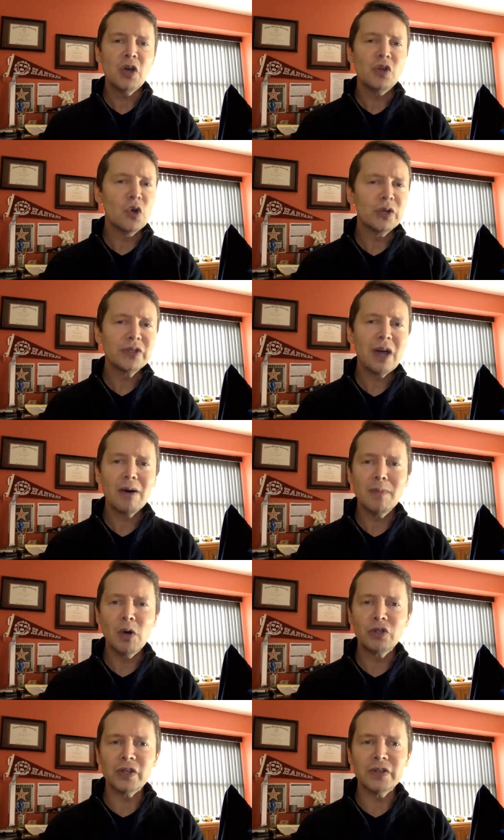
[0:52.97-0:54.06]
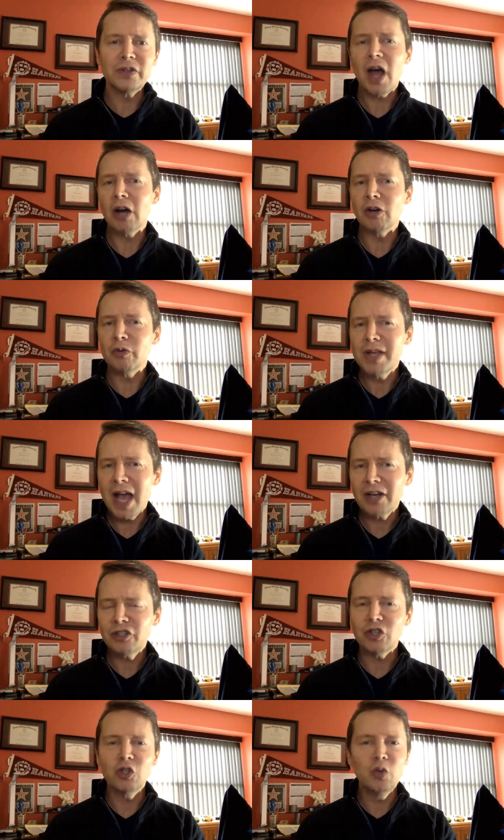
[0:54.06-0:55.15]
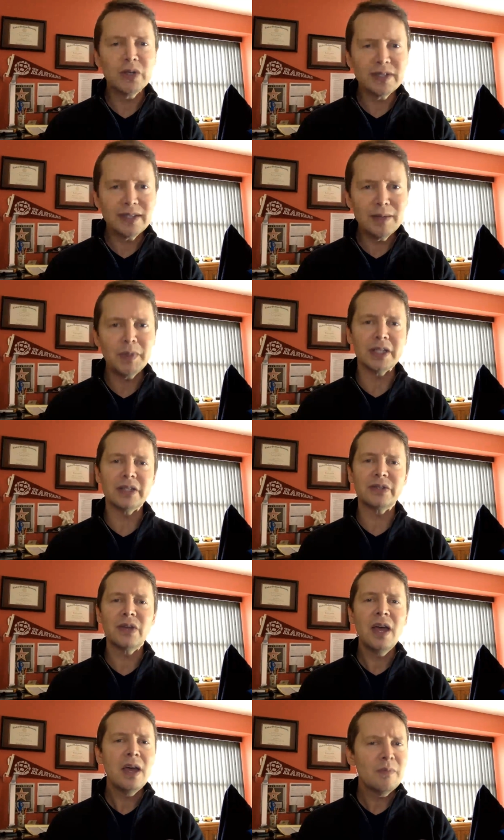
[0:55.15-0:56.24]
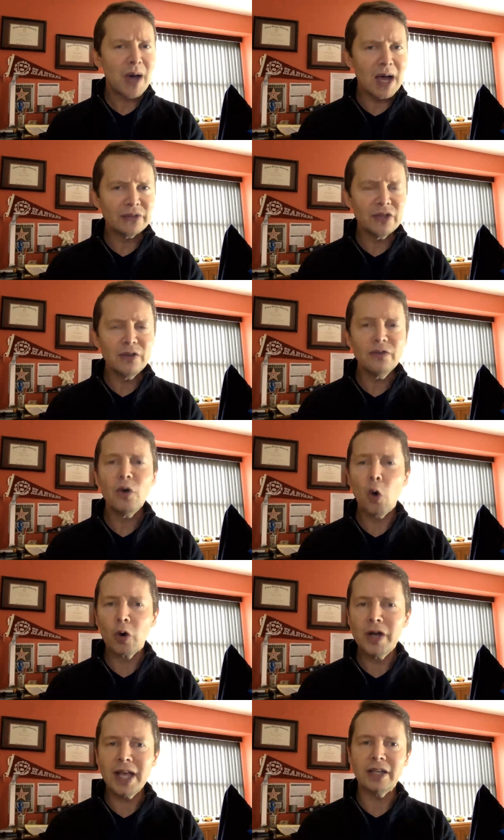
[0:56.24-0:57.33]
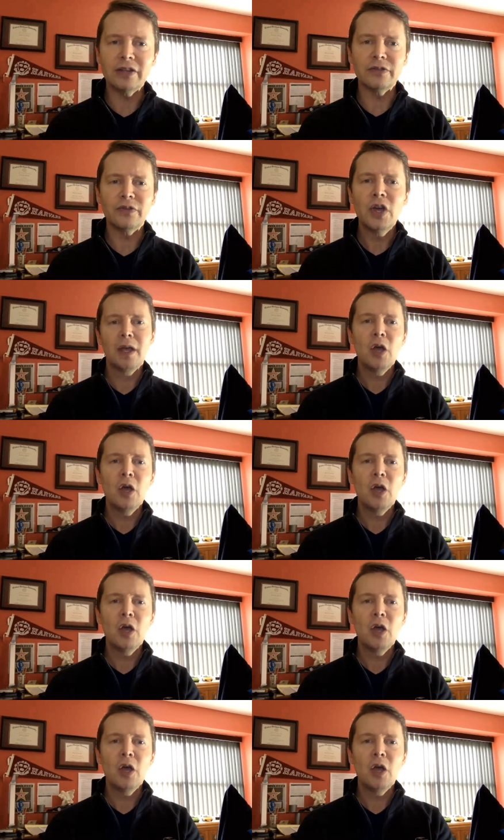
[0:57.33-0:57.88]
Notice how emotions are a reaction to a stimulus, positive or negative,